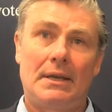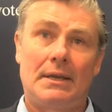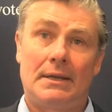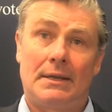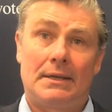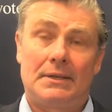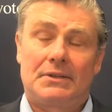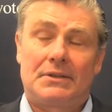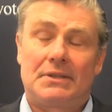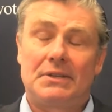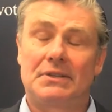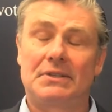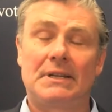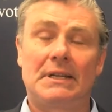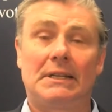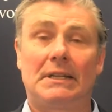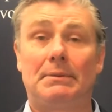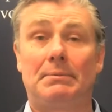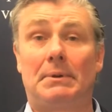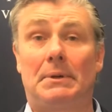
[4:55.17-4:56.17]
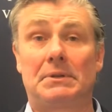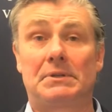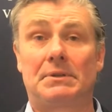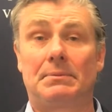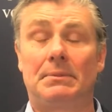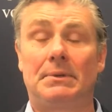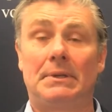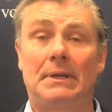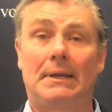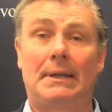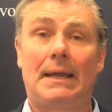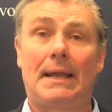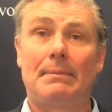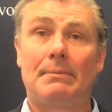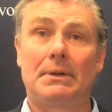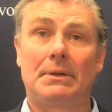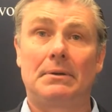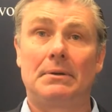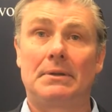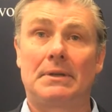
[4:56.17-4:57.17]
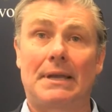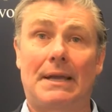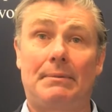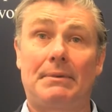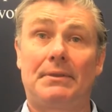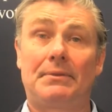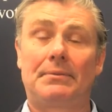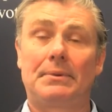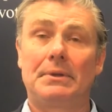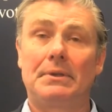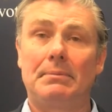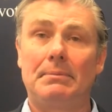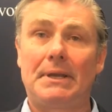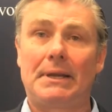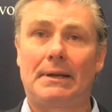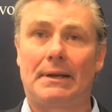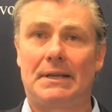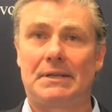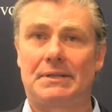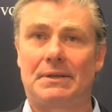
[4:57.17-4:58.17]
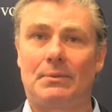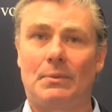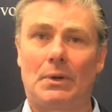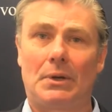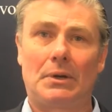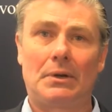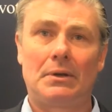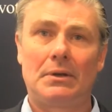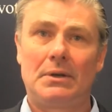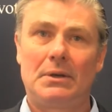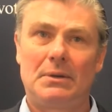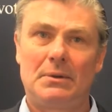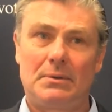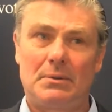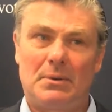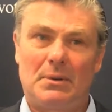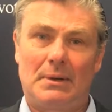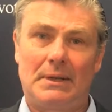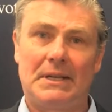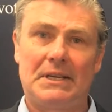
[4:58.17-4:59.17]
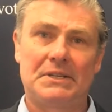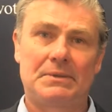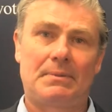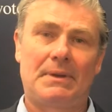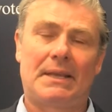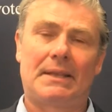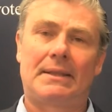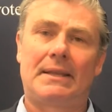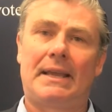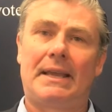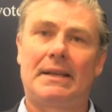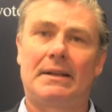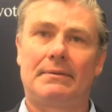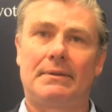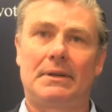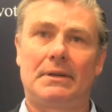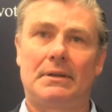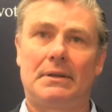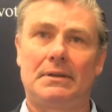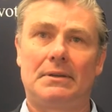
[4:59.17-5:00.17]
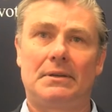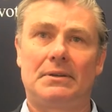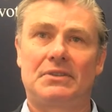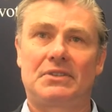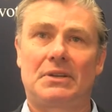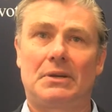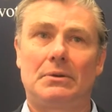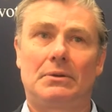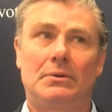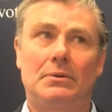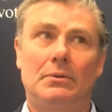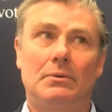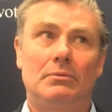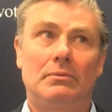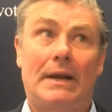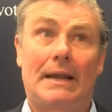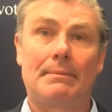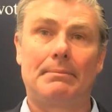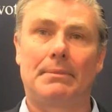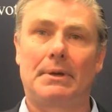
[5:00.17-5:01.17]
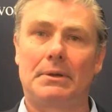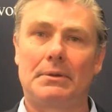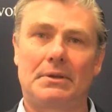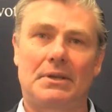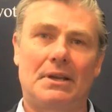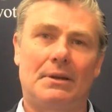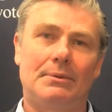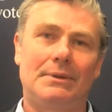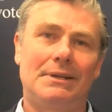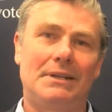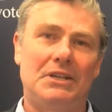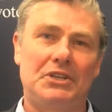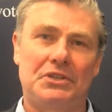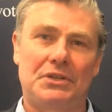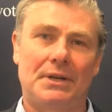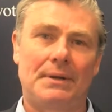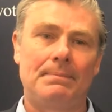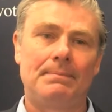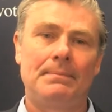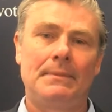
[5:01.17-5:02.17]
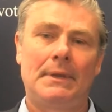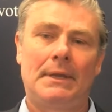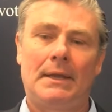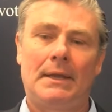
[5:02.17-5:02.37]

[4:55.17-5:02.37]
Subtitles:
It's distinctly possible that Labour could come in through the middle, as it were, or at least be at the head of a so-called rainbow coalition. coalition.